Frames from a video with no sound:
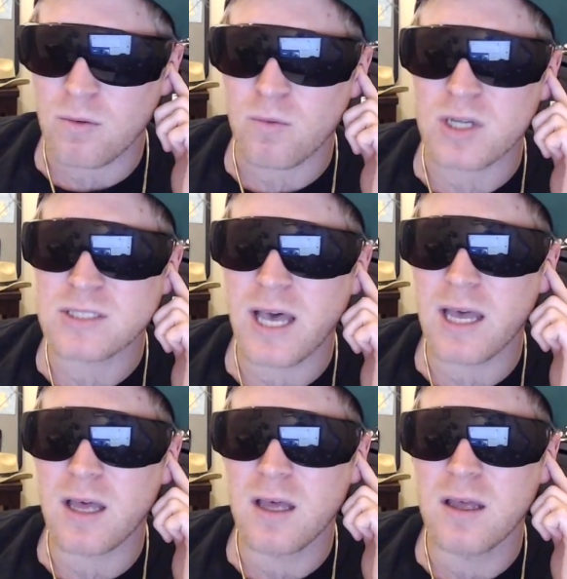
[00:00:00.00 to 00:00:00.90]
What is
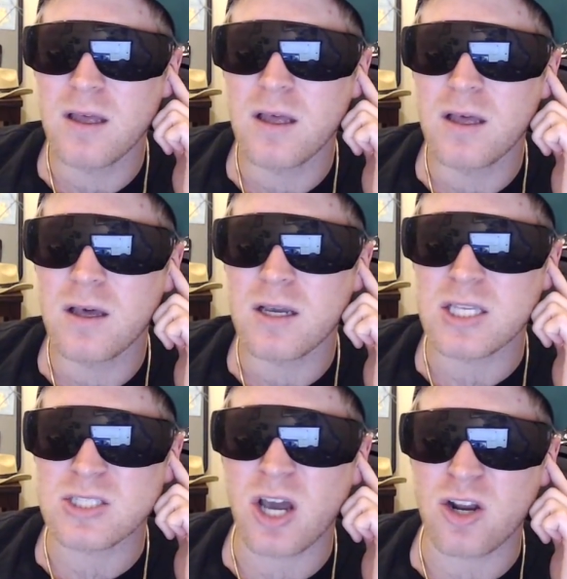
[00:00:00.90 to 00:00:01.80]
that?
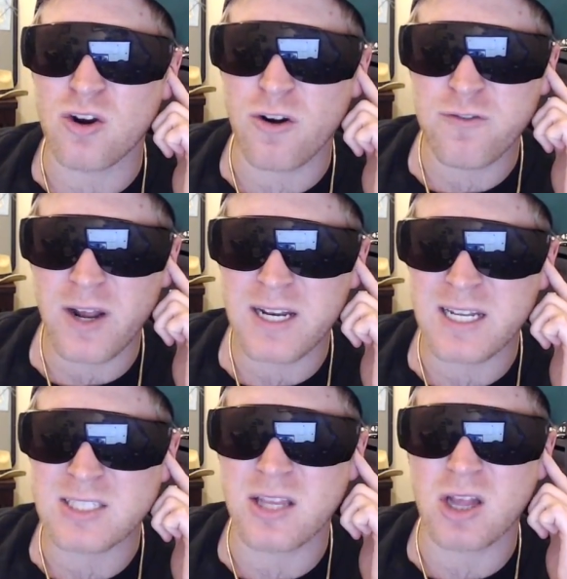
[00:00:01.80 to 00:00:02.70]
He's got a girlfriend and
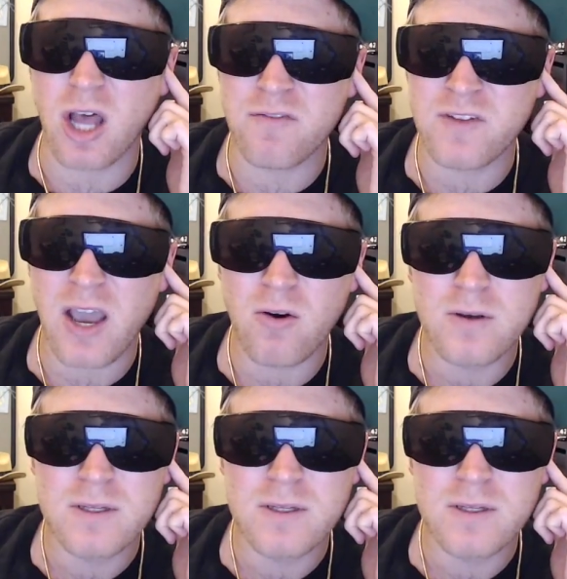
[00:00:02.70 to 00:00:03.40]
he's in love now?